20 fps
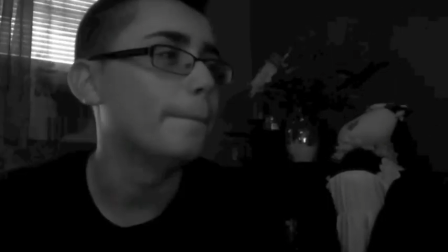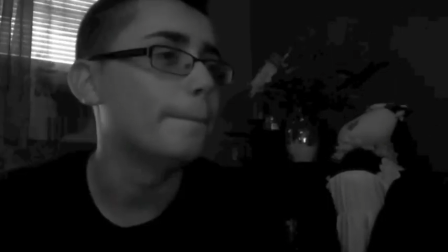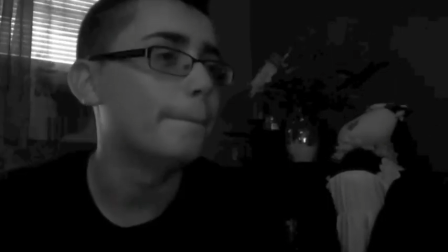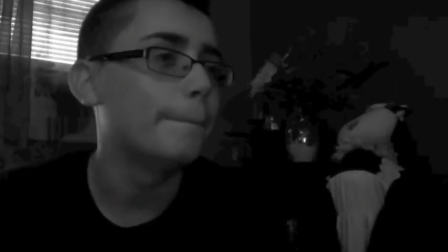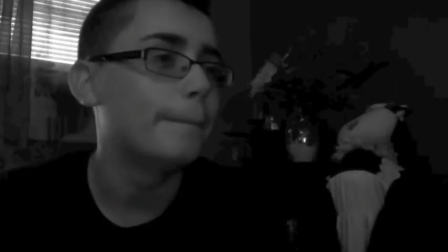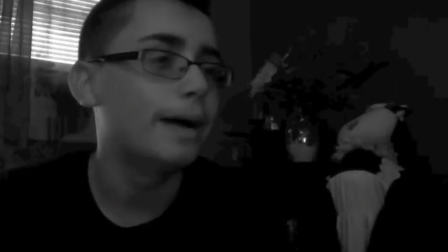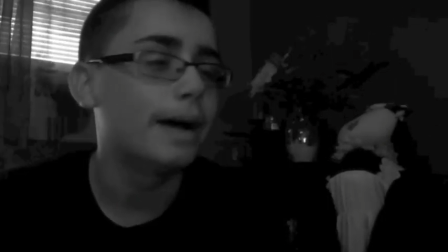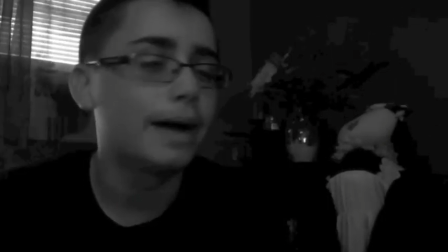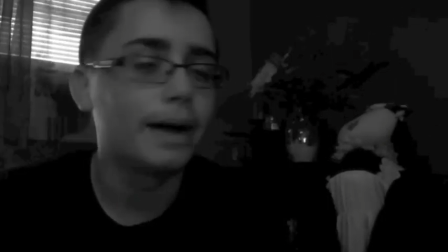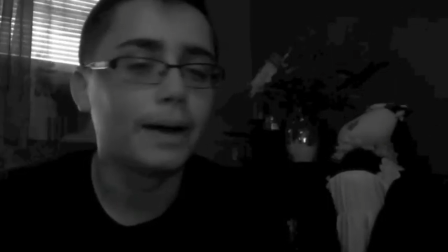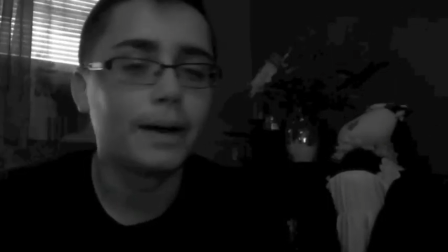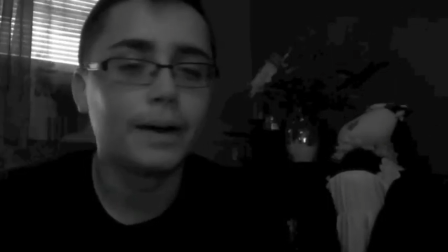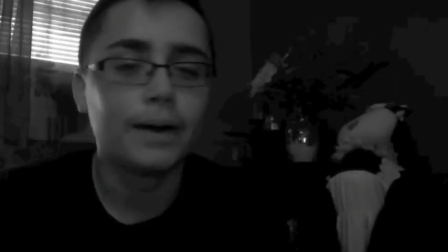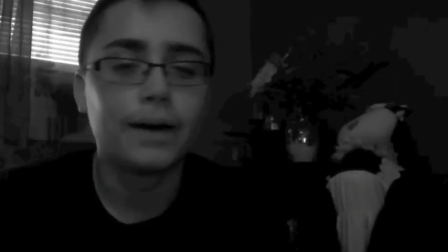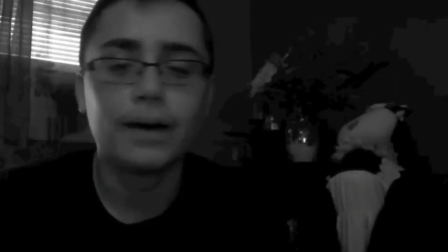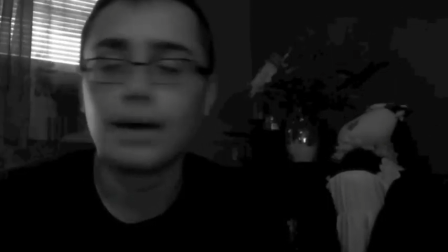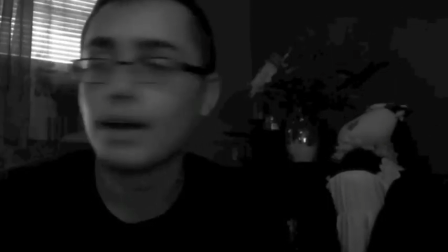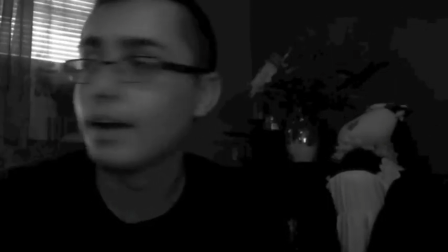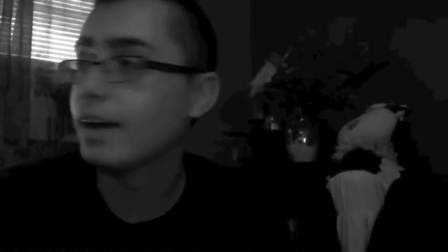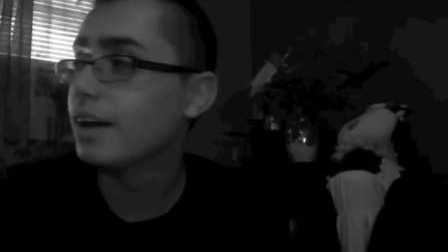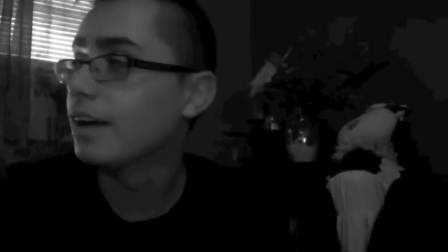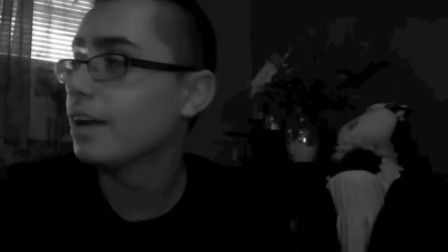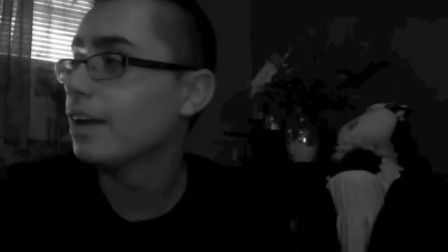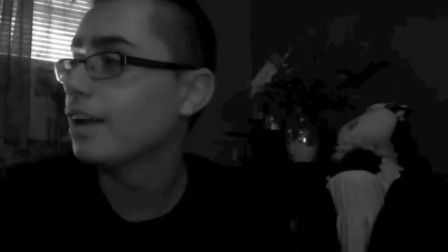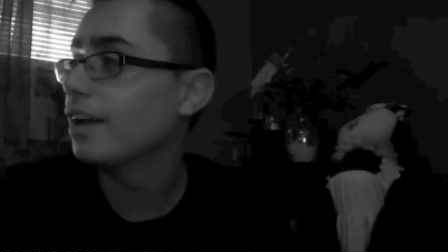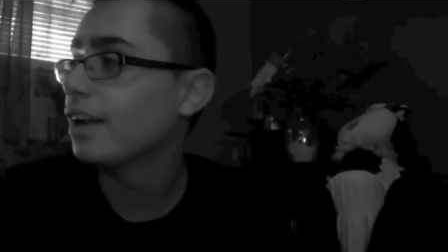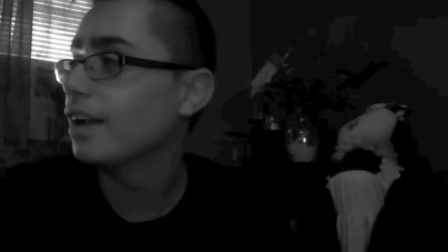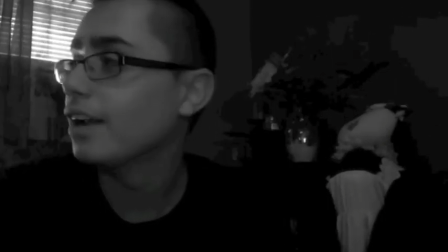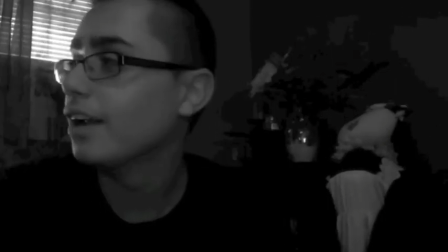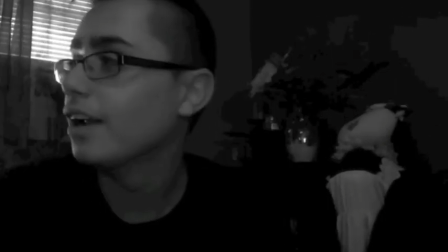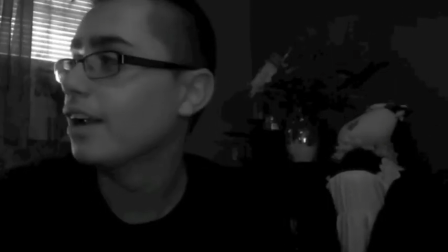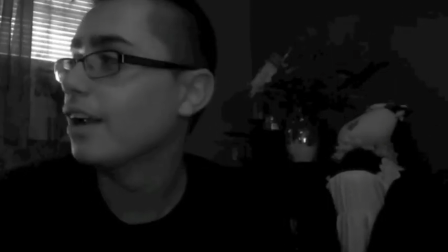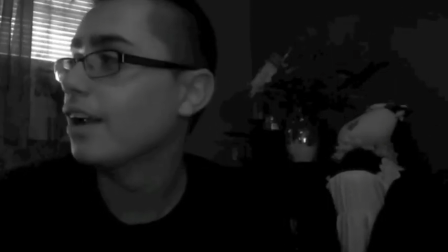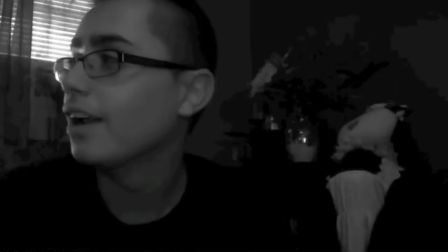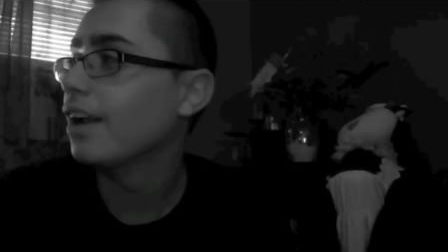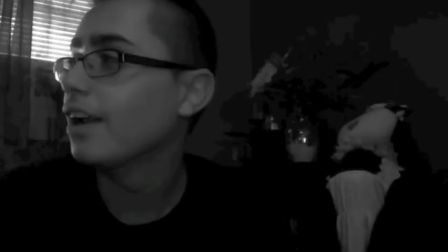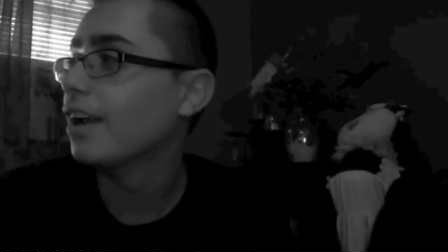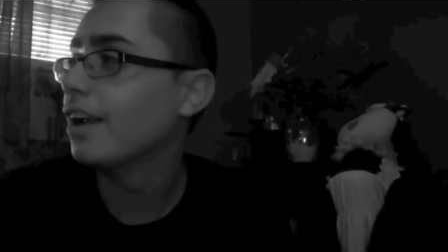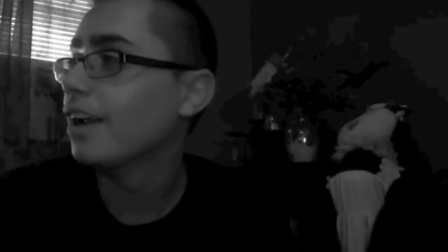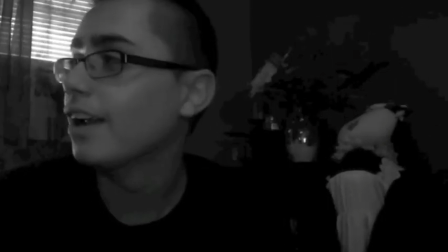What's your inspiration for writing
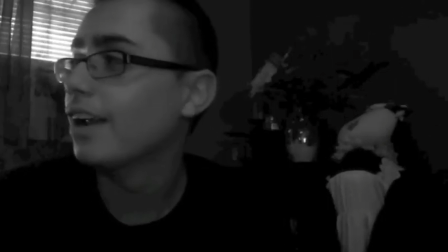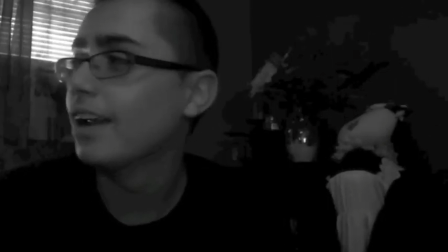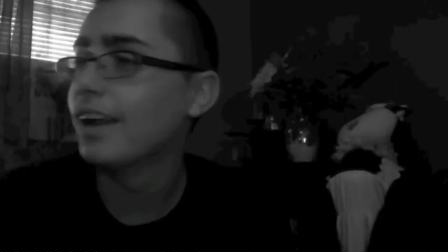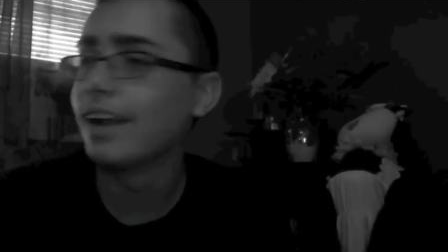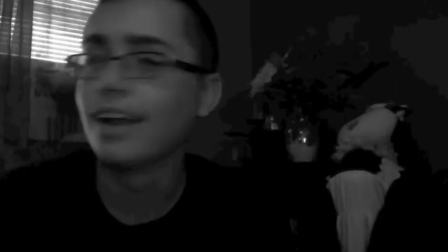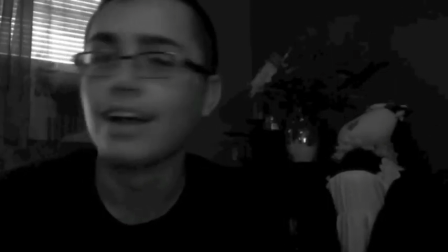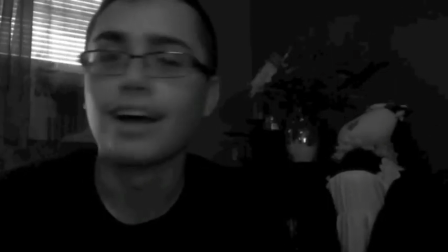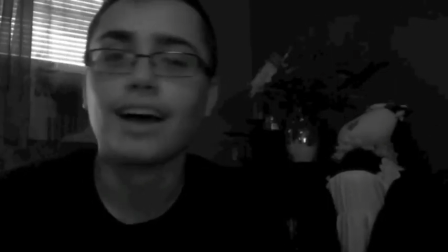your vignettes?